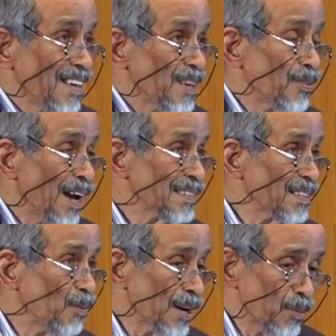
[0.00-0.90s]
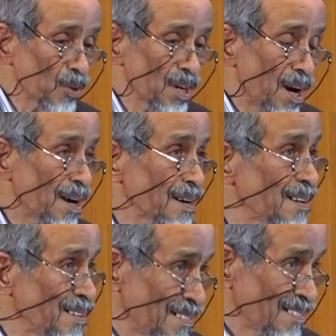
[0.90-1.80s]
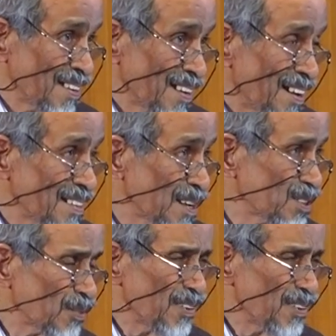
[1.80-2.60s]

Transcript: If you ask them, what about God? They would say,